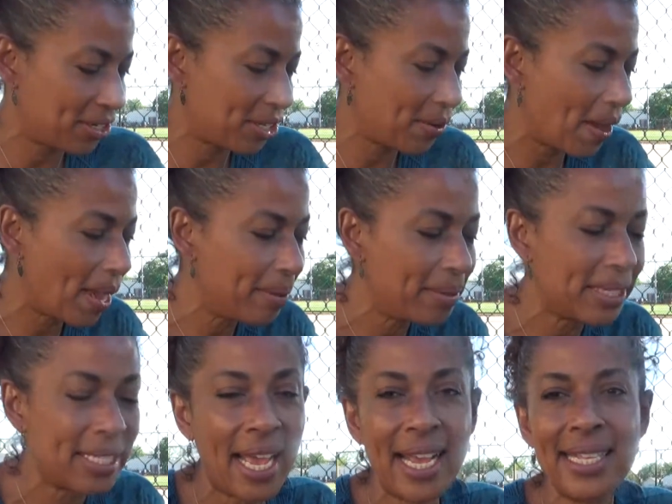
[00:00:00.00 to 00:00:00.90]
So I'm
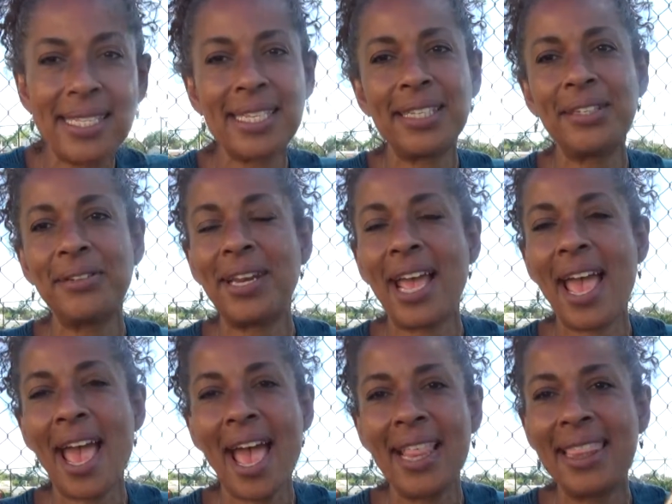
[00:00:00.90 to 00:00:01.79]
just asking you to
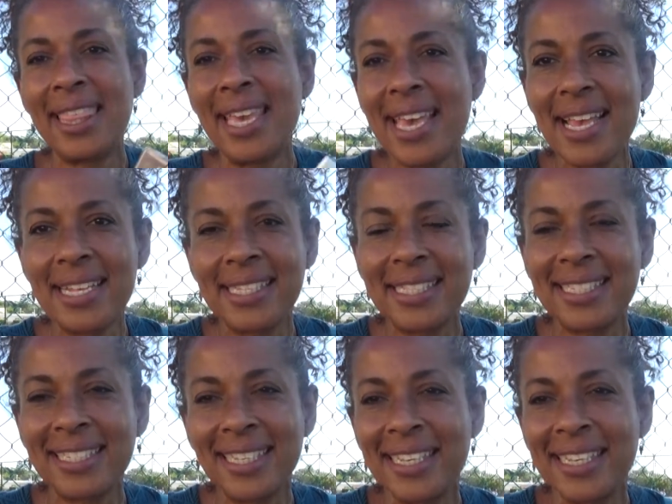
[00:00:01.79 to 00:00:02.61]
add this